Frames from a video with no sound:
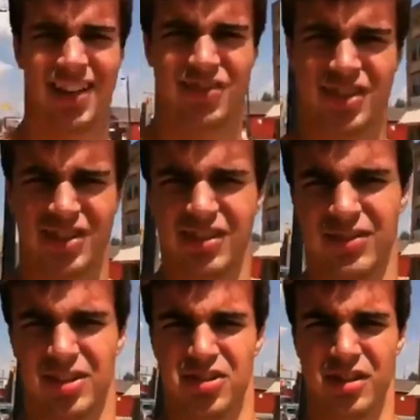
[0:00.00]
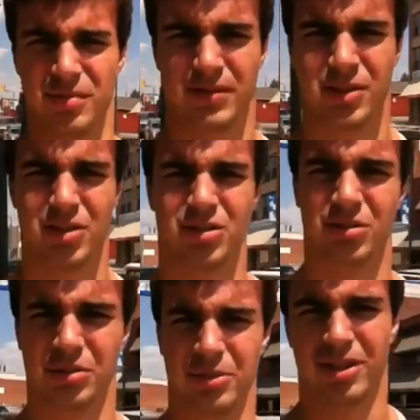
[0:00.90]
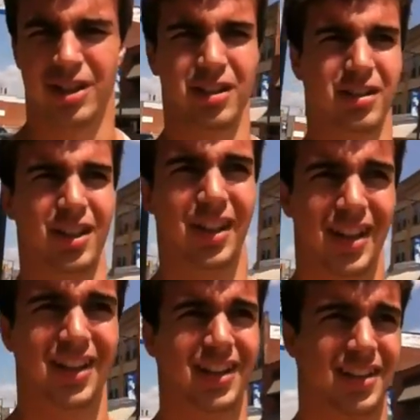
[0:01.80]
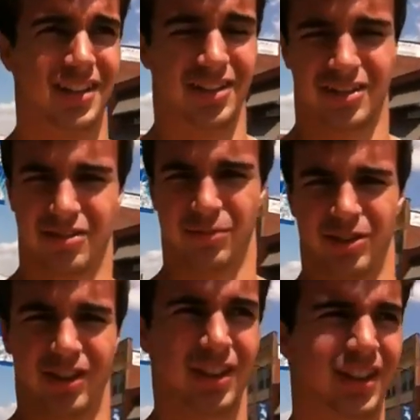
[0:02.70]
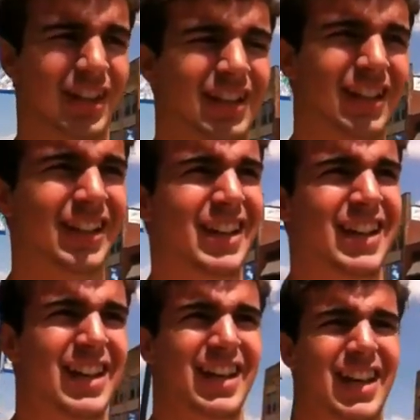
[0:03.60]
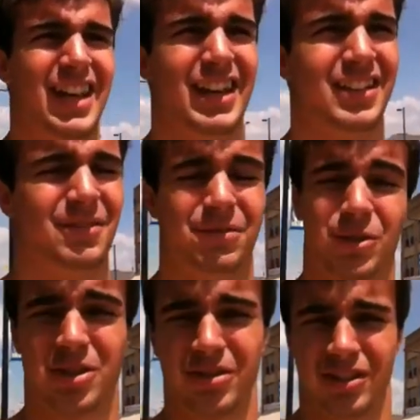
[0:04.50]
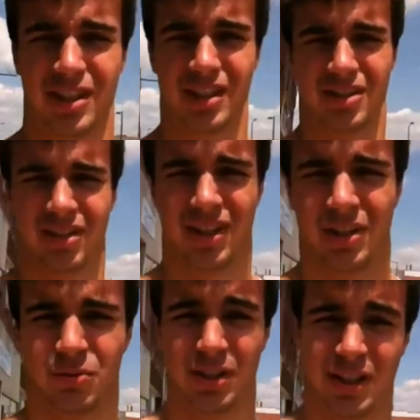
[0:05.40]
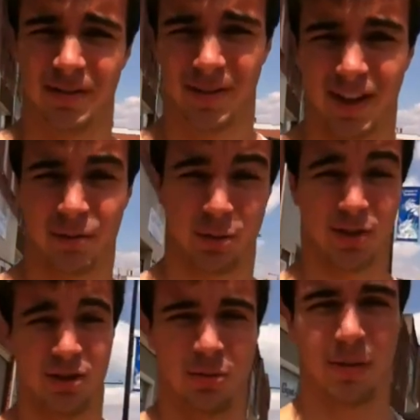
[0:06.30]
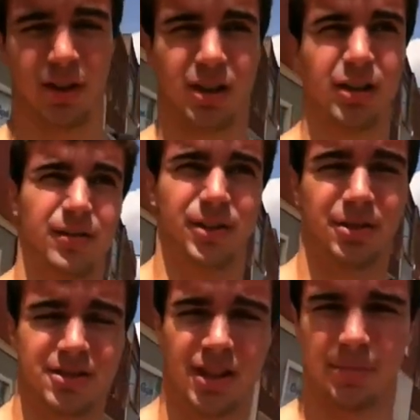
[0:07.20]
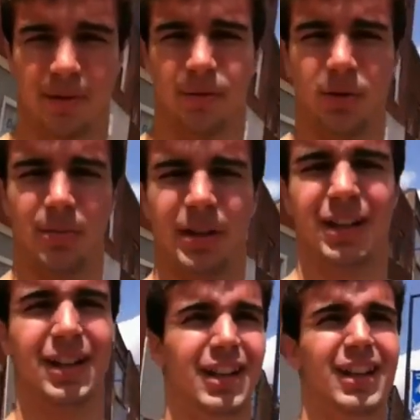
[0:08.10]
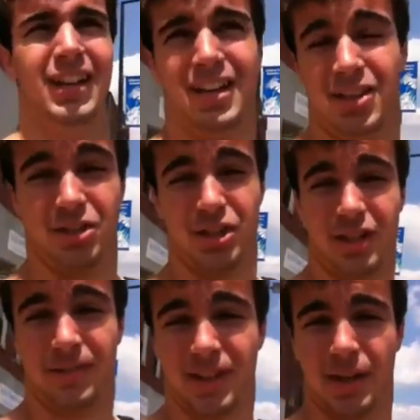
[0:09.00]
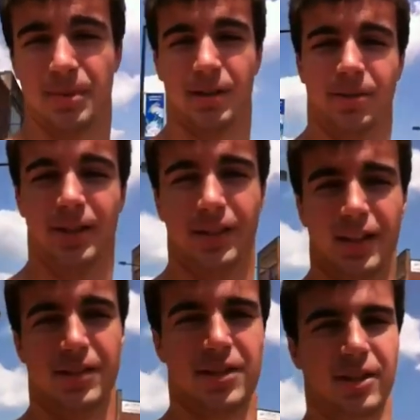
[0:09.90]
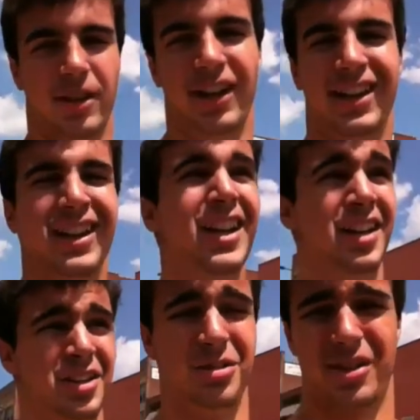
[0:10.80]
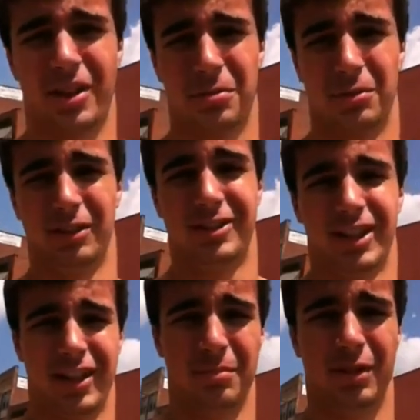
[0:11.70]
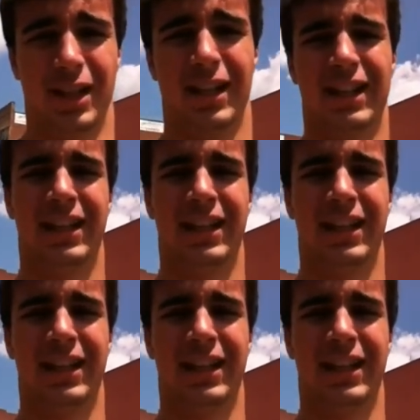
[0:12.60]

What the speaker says: just leaving the gym after a shoulder workout, got an awesome one in, and unfortunately during that 185, which was a new PR even though it was sloppy form, they shut off the iPod right then, so it was awkwardly quiet, but